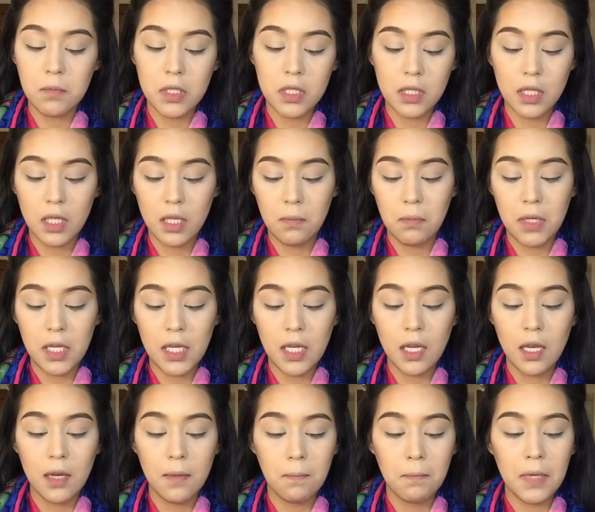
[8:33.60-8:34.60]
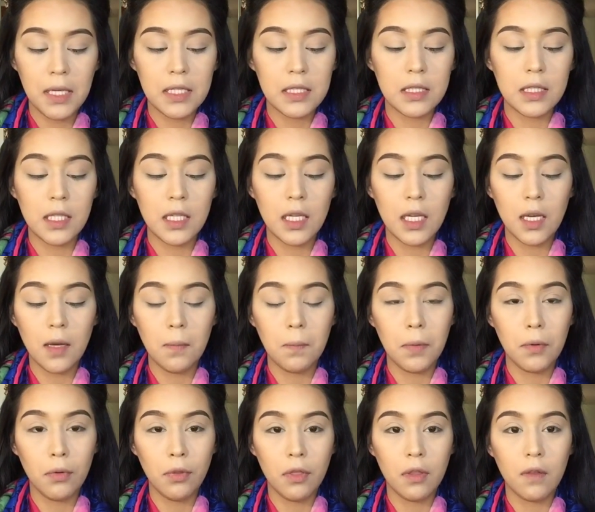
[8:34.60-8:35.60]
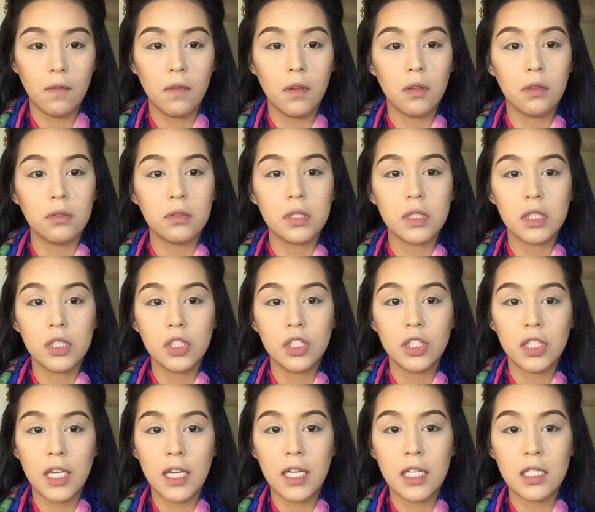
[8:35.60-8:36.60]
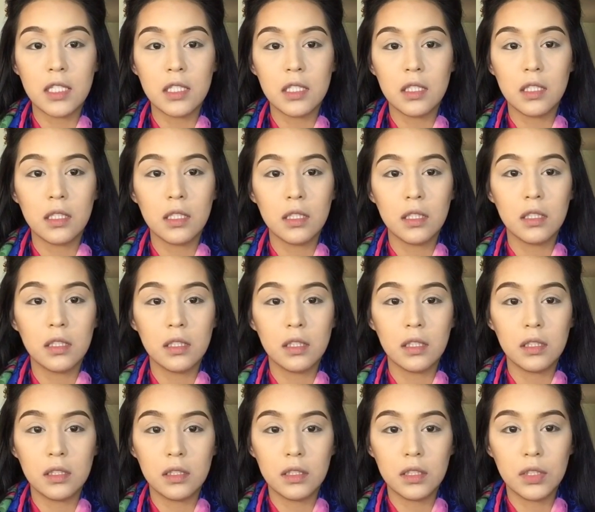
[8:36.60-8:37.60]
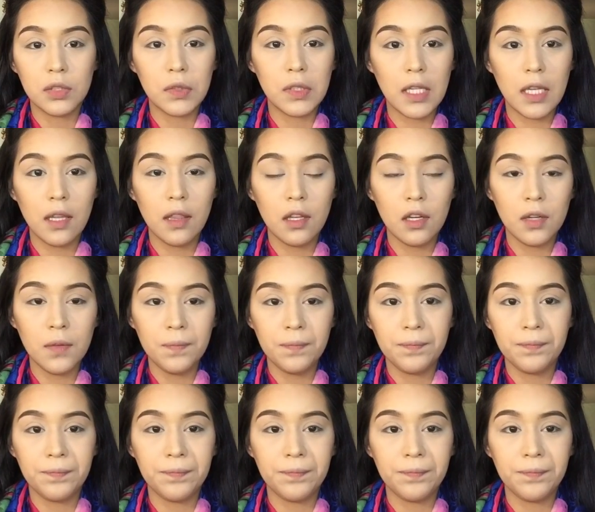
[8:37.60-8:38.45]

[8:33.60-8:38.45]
I'm just going to be mixing both of those shades together.